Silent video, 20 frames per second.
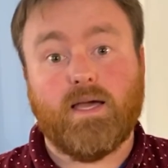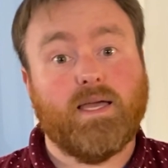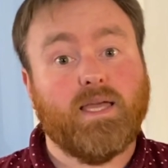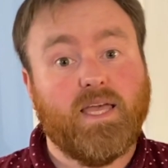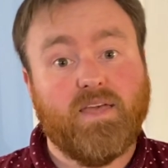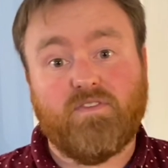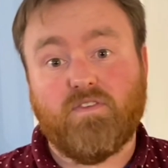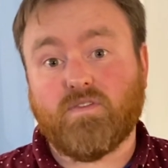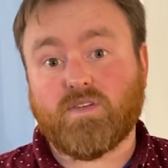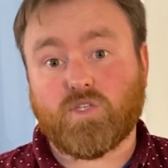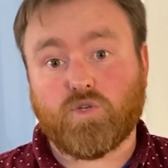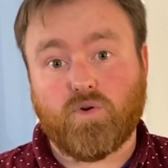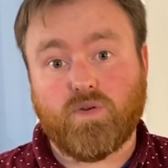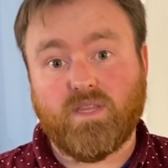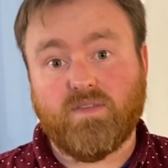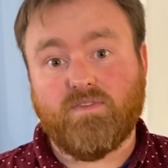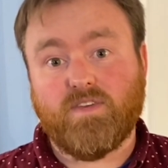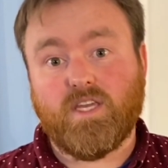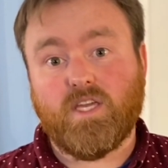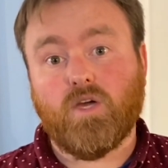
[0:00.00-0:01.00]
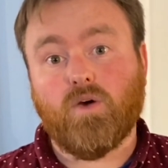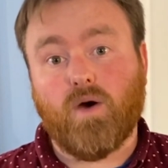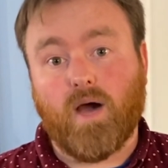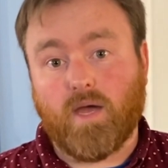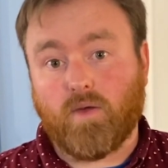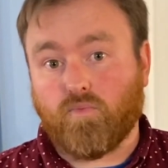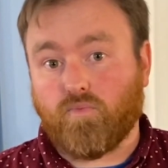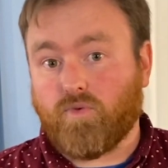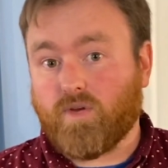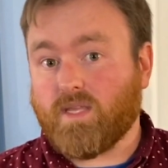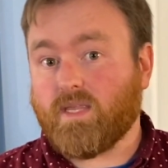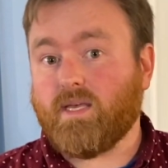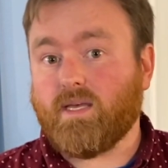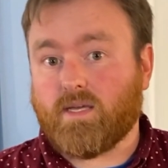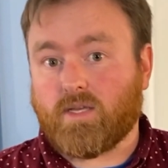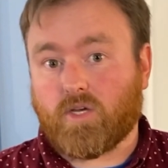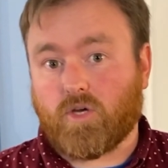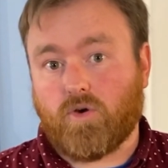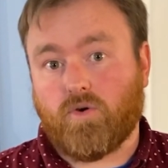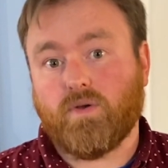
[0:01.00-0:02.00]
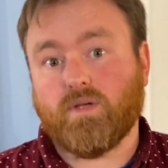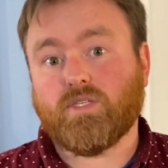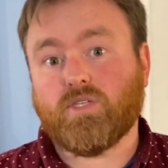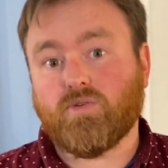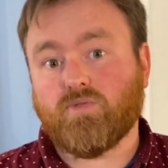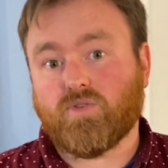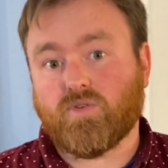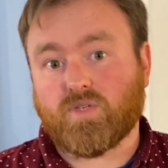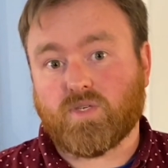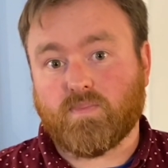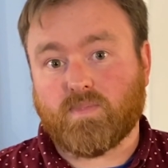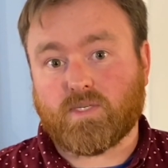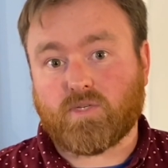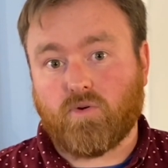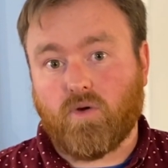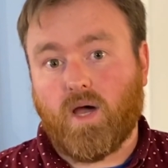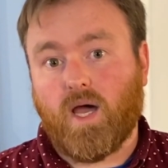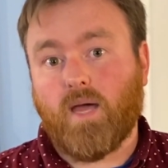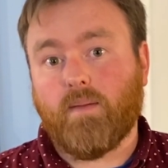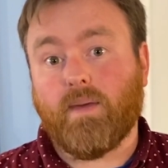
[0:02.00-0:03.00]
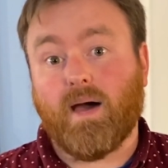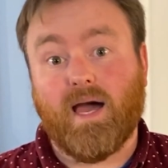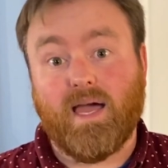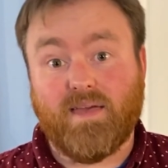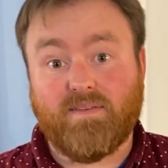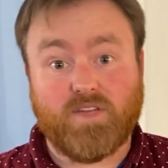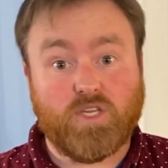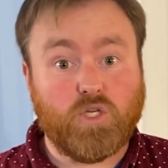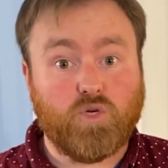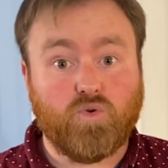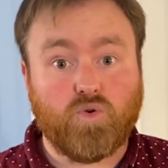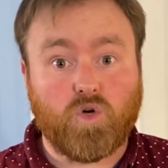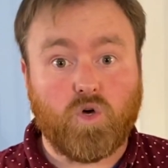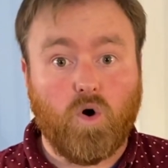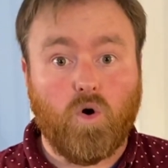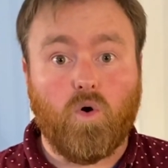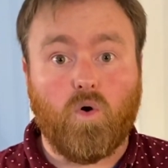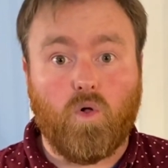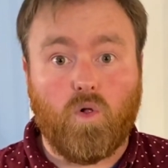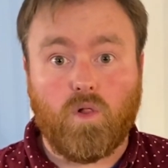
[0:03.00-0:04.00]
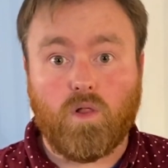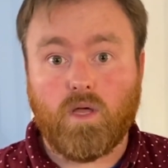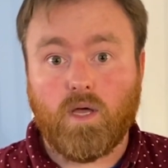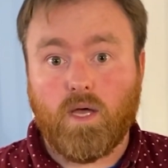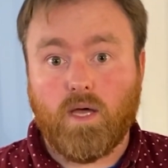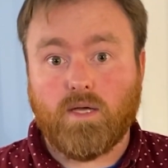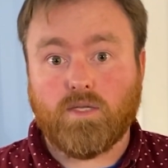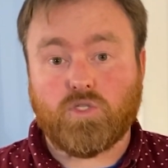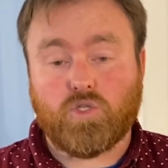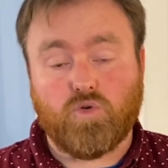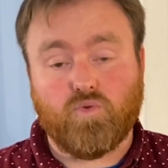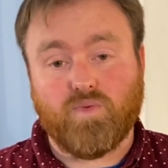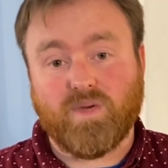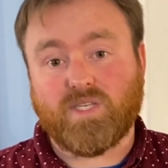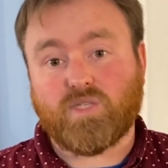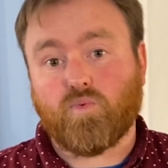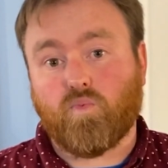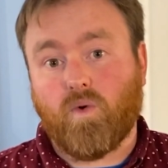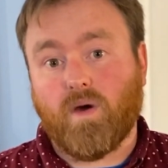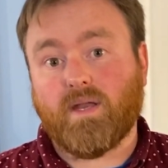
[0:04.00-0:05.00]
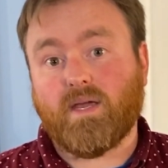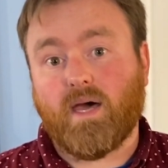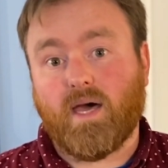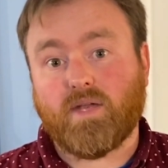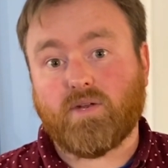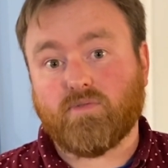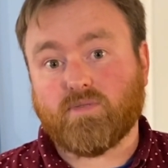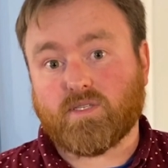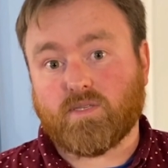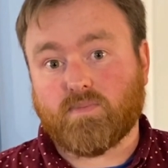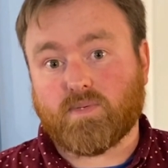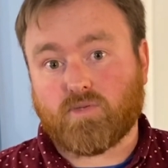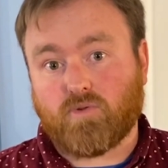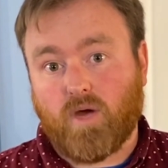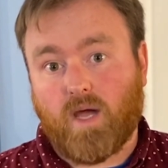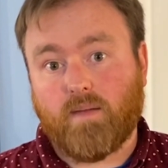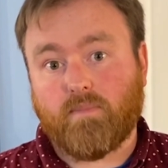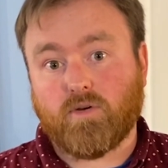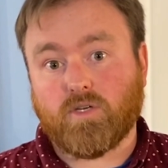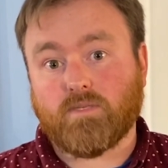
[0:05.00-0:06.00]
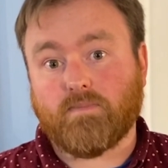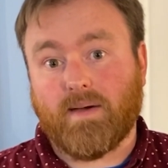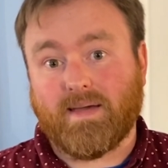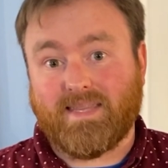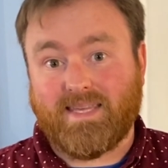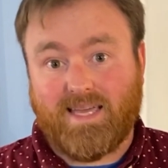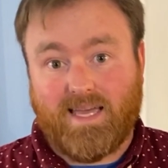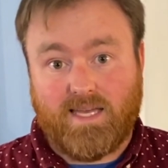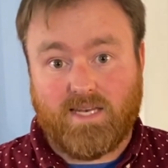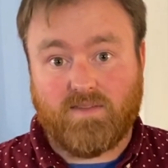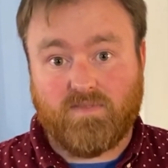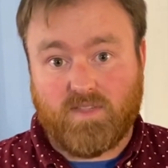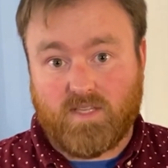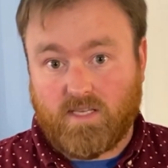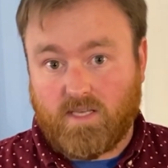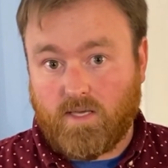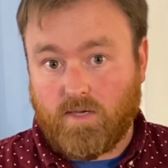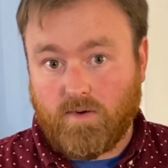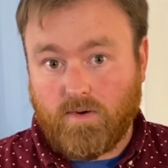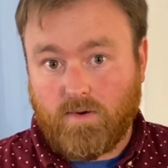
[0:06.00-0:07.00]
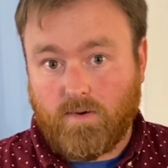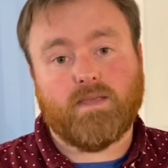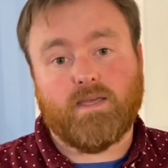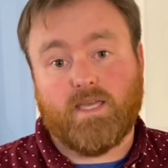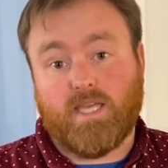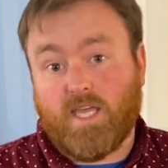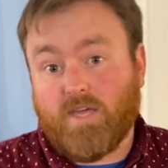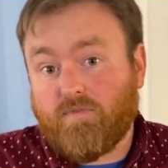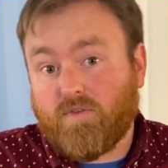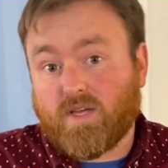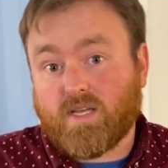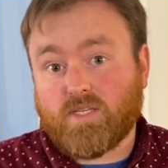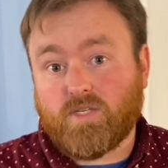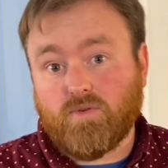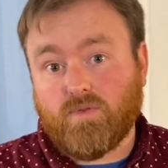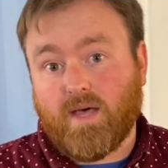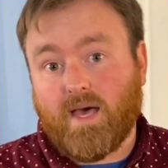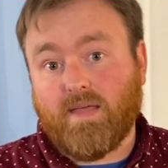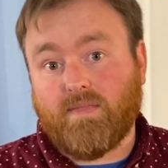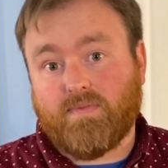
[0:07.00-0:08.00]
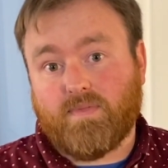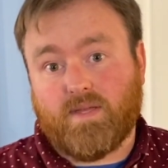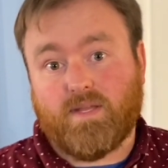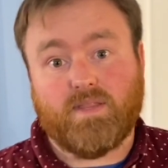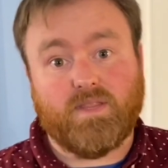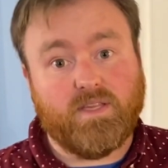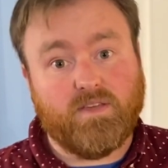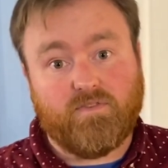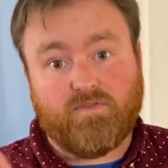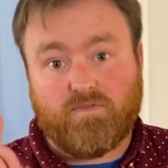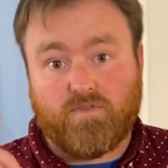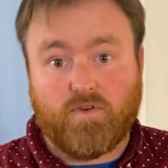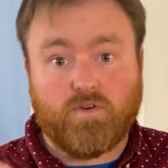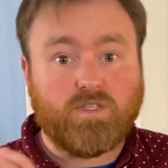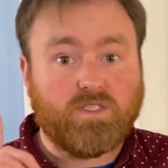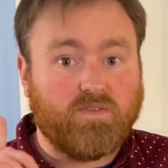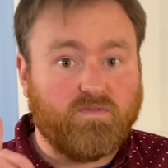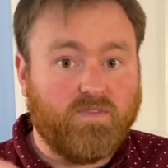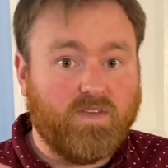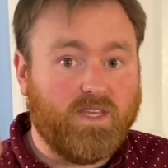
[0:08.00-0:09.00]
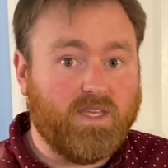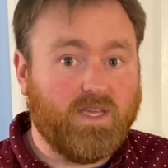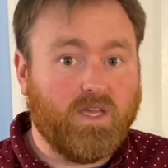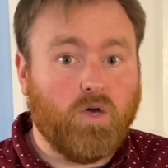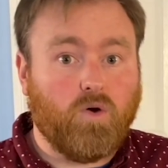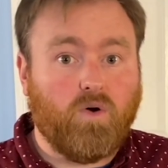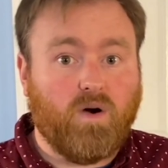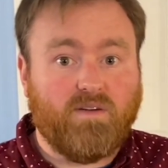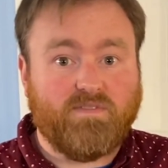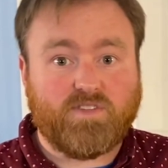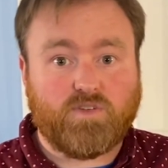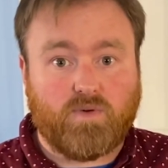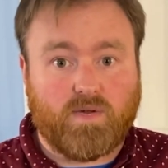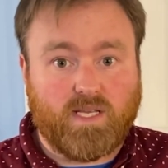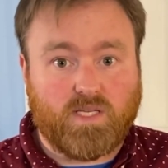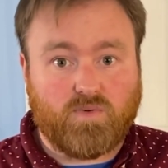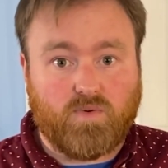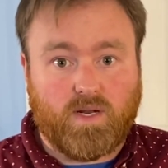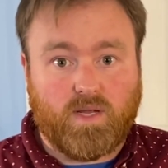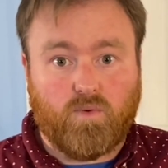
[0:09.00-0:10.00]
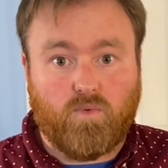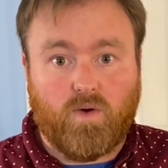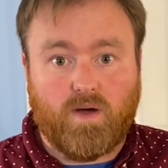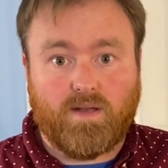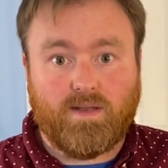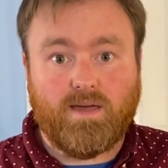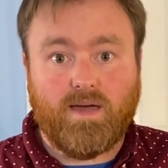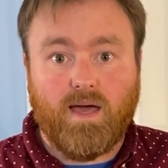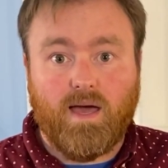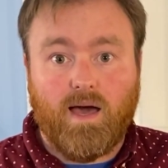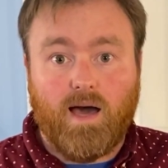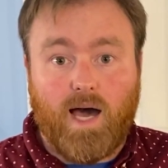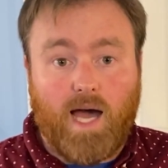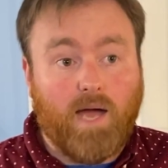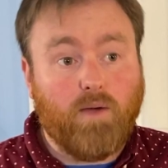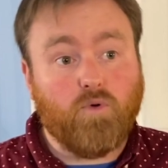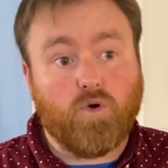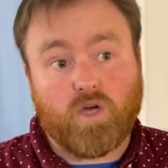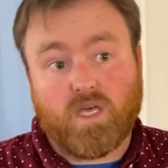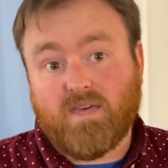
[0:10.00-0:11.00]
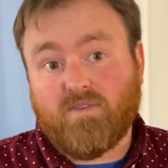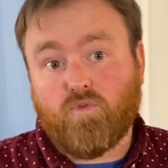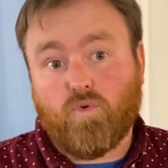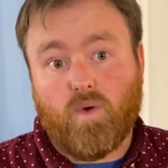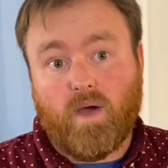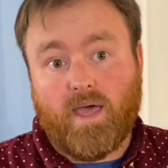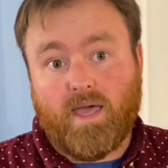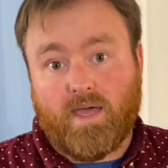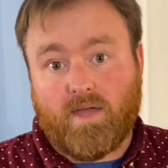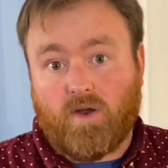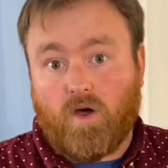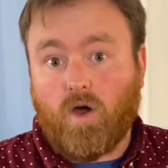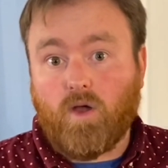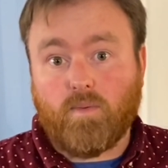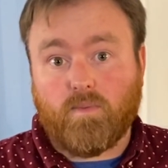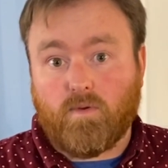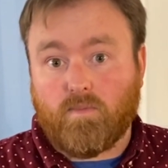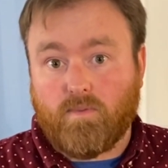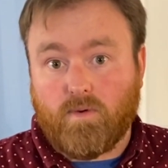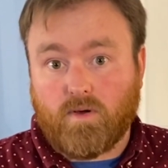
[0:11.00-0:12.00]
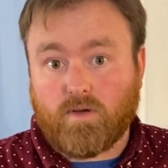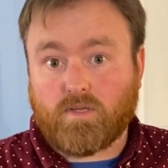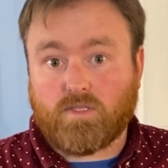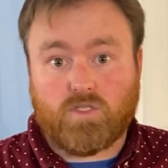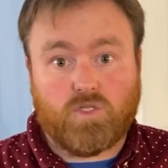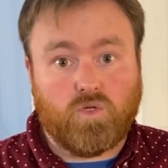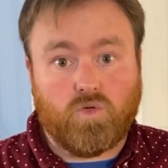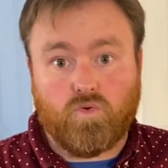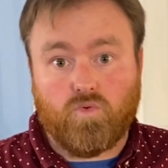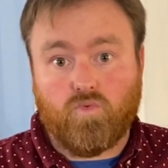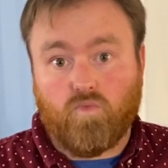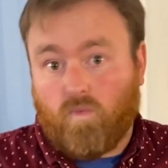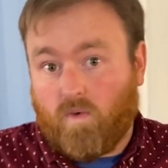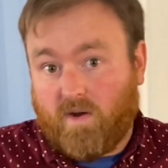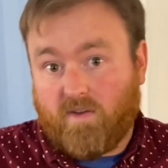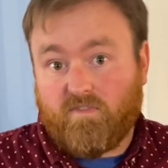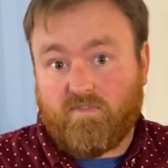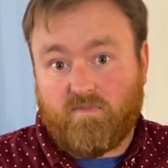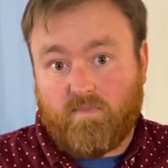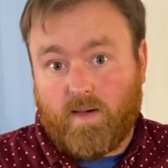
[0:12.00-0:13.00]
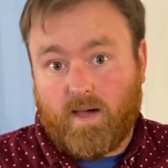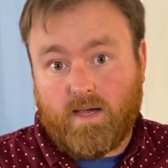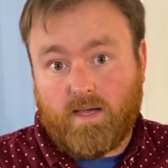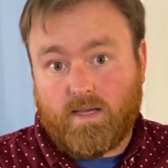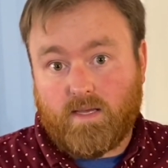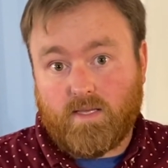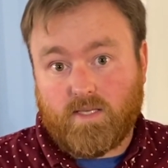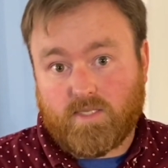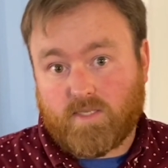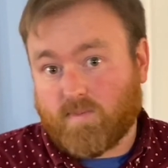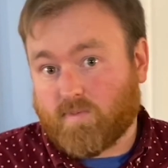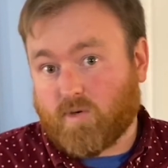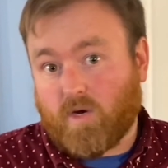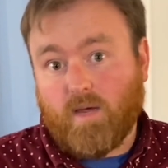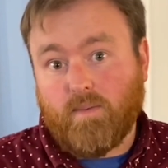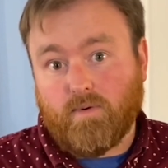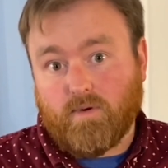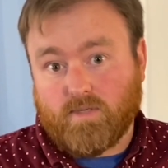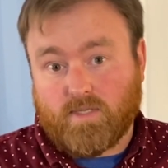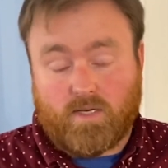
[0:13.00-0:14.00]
If you've enjoyed the video, I really encourage you to subscribe. I have a new goal to reach 100 subscribers by the end of the year. If we can do that, then in the first video of 2021, I will give away an Audible book to one of my subscribers.